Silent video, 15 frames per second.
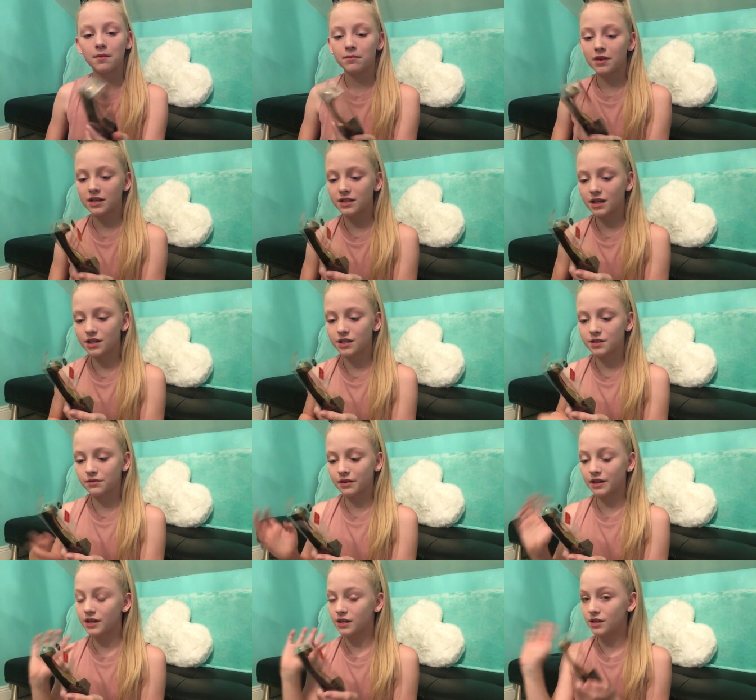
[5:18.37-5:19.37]
but I just
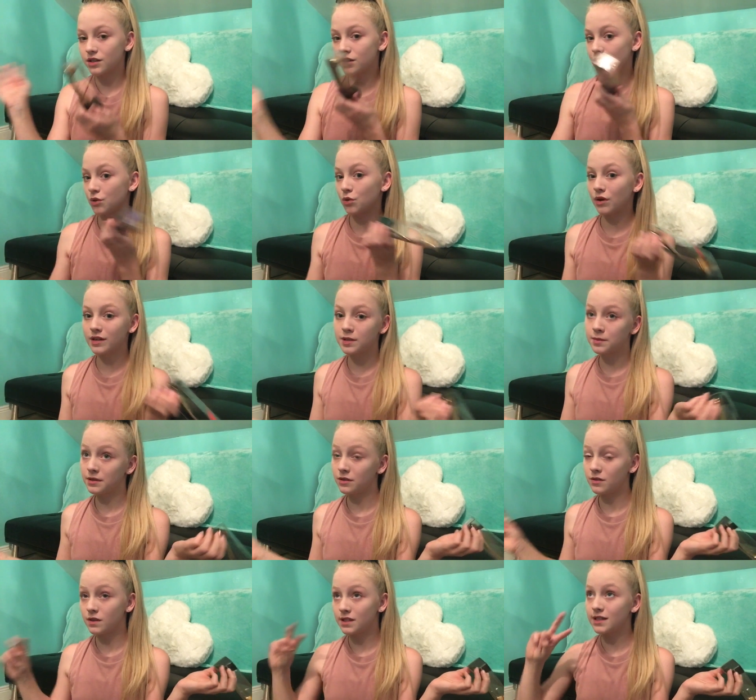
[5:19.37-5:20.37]
wanted to, I
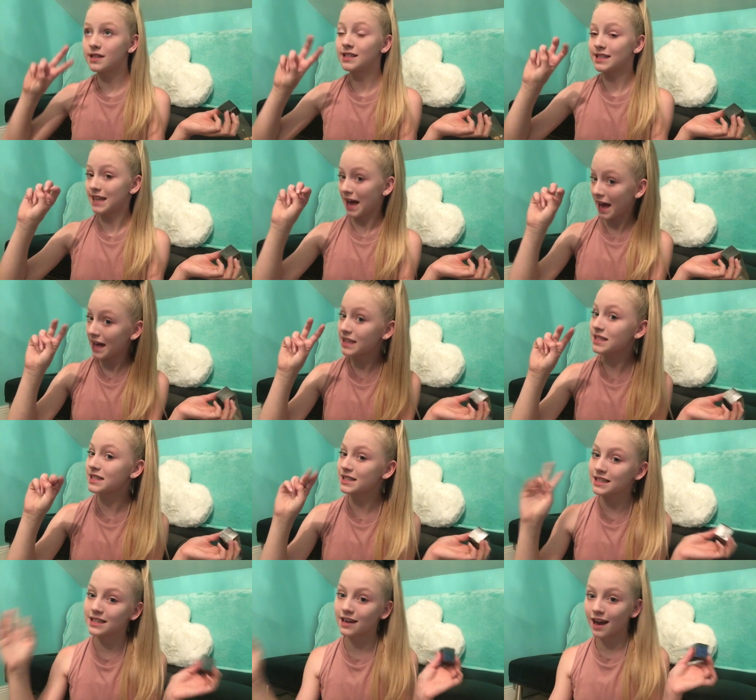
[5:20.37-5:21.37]
suppose,
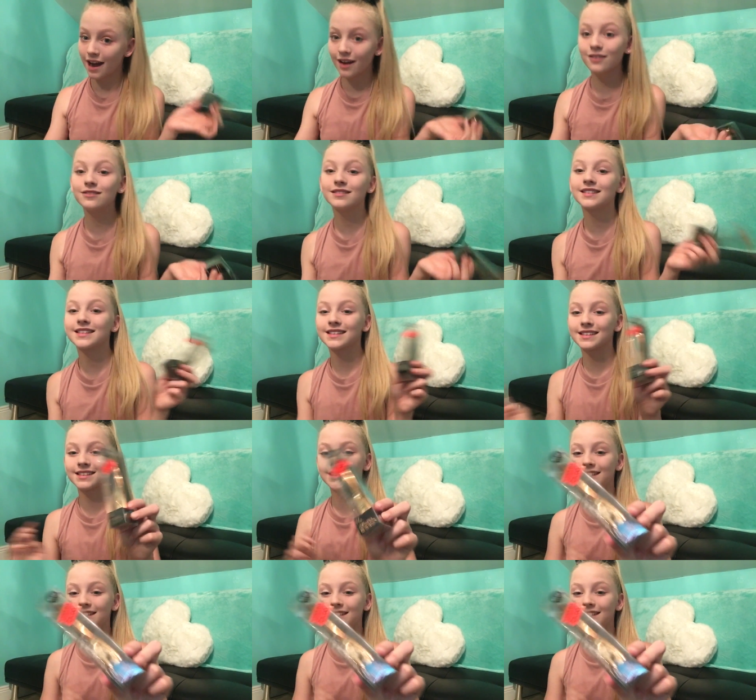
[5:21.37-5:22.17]
test it out.